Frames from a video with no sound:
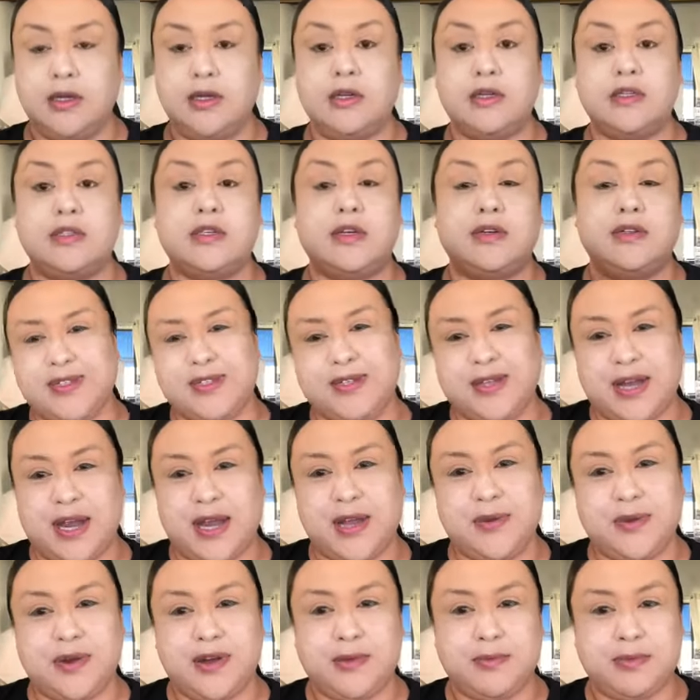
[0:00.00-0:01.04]
So now you
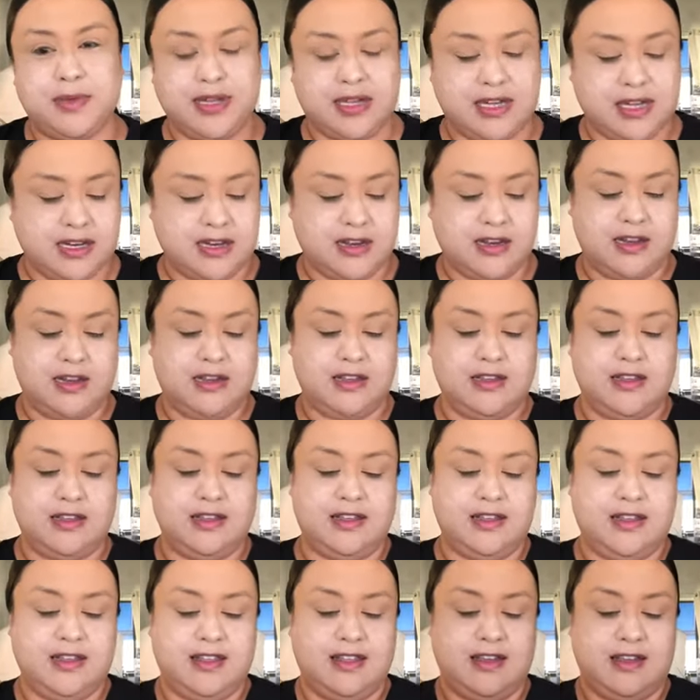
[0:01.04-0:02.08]
end up looking like
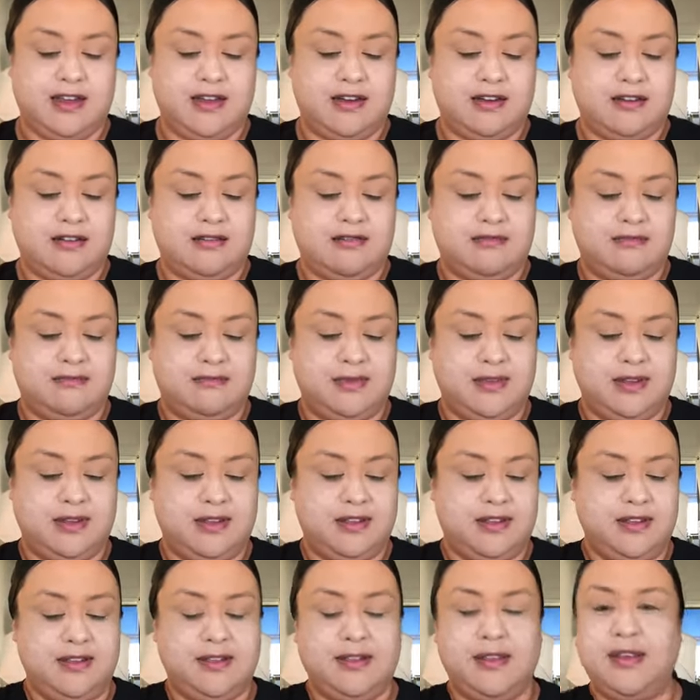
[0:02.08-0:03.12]
that
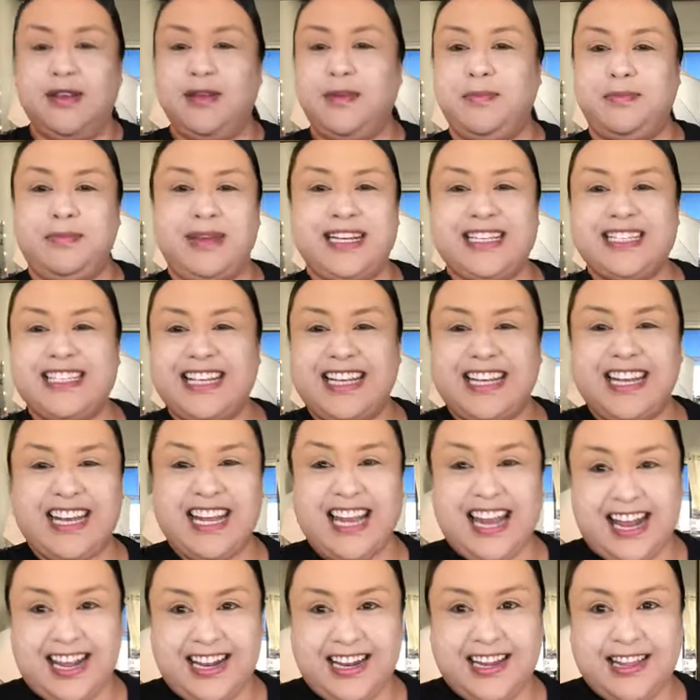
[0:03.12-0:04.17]
Mexican
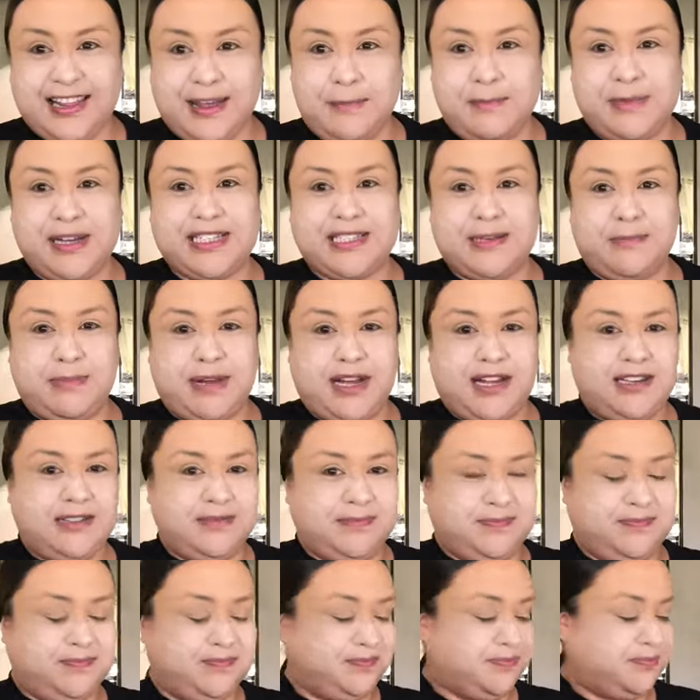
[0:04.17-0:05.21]
candy, that mazapan.
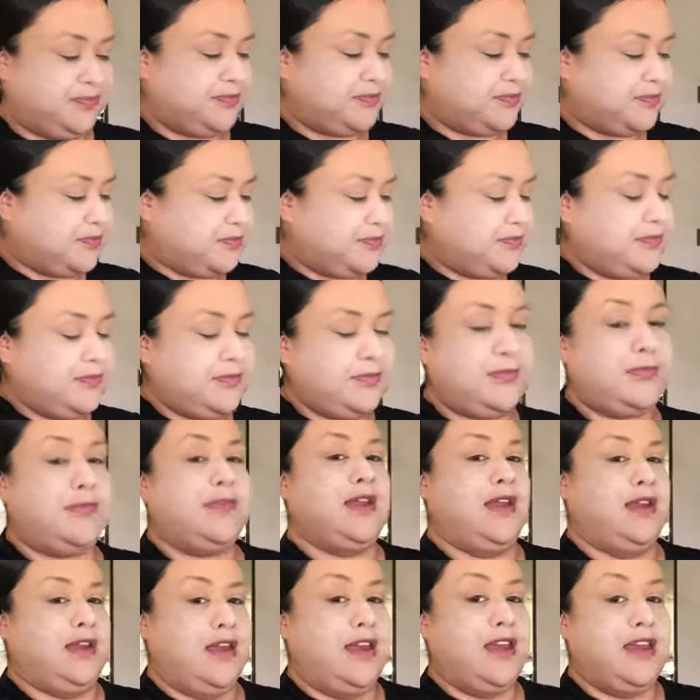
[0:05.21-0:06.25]

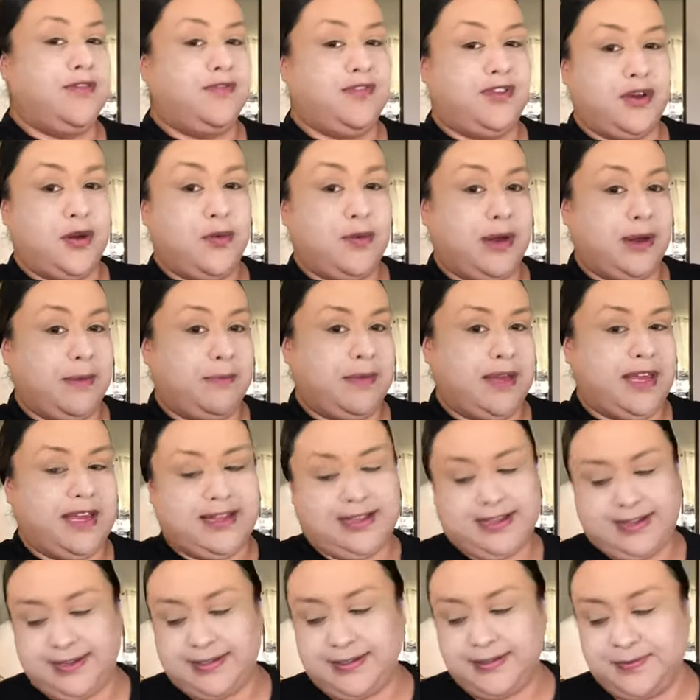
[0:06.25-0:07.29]
If you know what I mean,
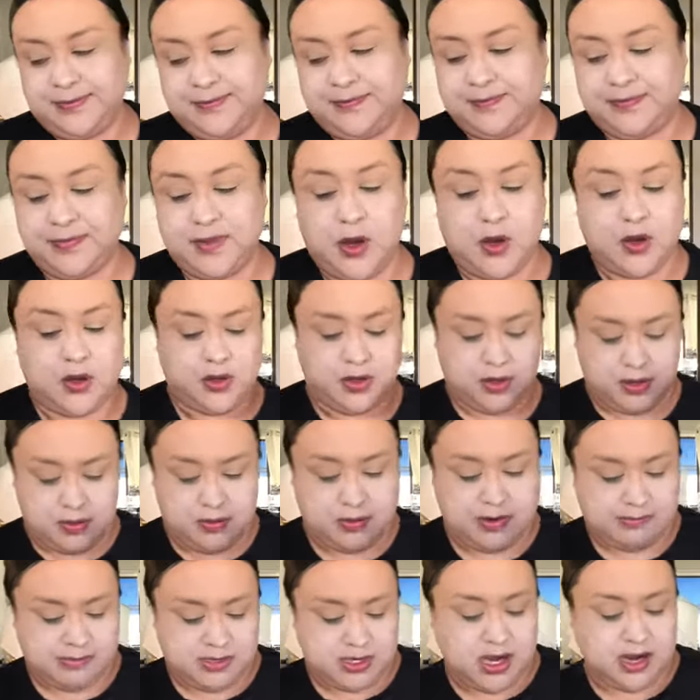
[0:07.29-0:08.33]
then you know what
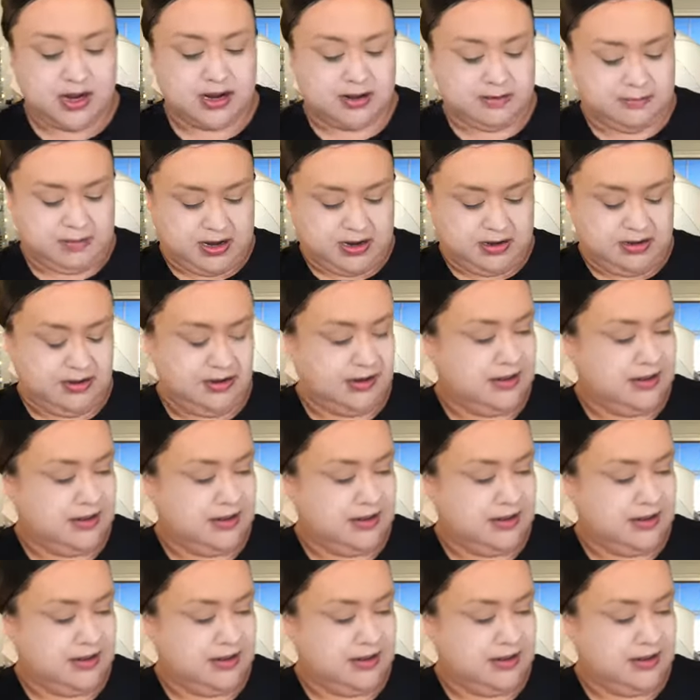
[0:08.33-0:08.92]
I'm talking about.